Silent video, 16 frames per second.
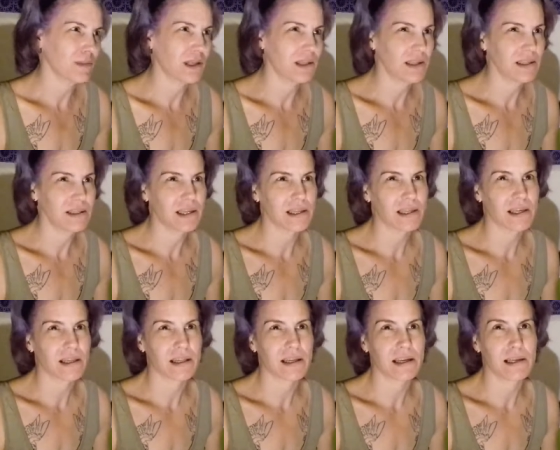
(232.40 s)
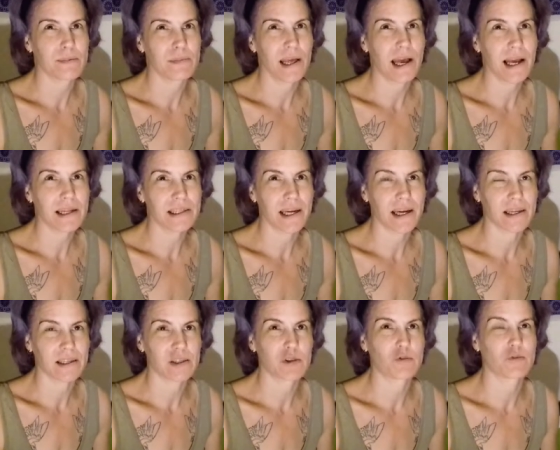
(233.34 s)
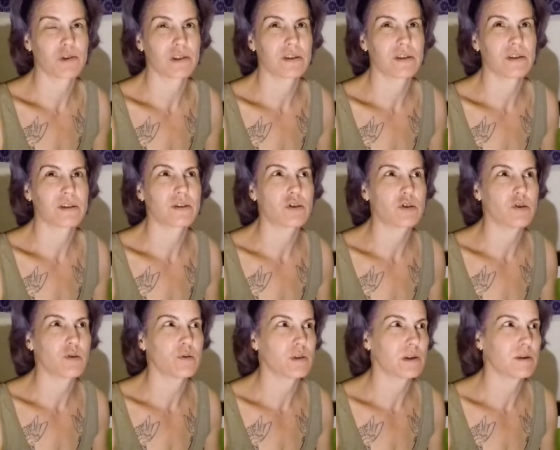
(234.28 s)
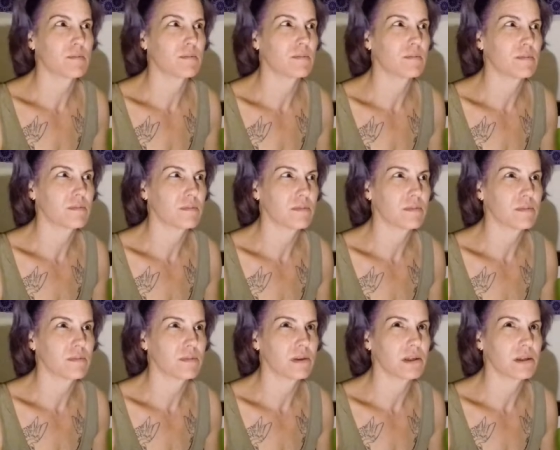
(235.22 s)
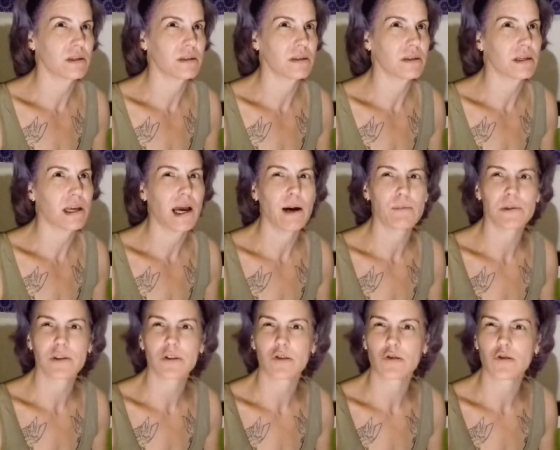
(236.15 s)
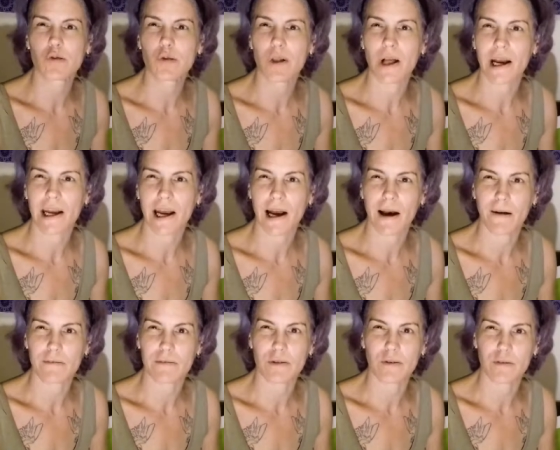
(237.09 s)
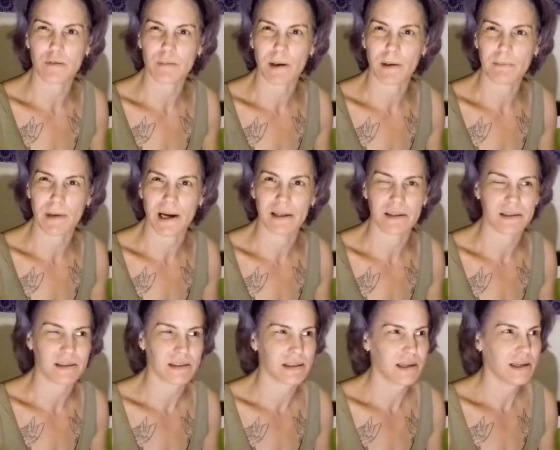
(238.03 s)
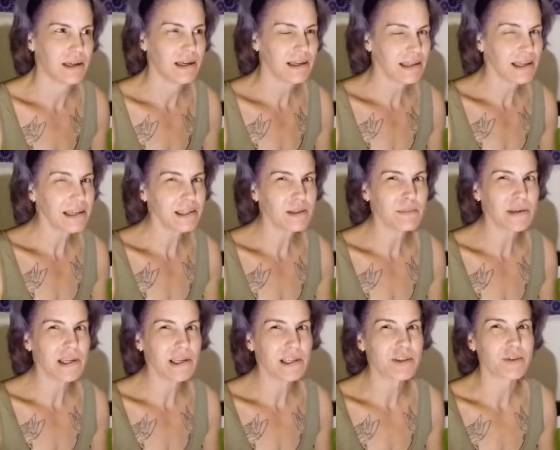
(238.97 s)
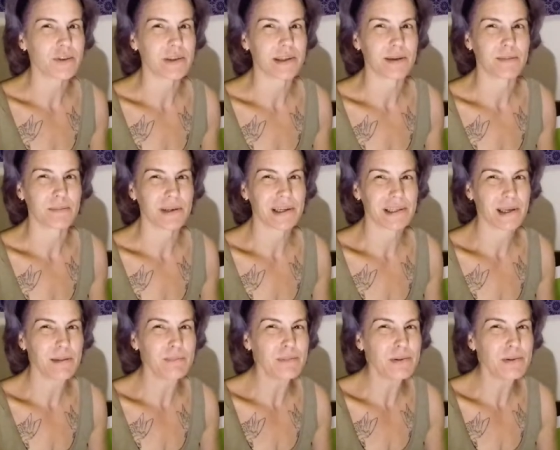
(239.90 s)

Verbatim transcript: They claim that test will show them how much control I have over my balance. That should be interesting because I'm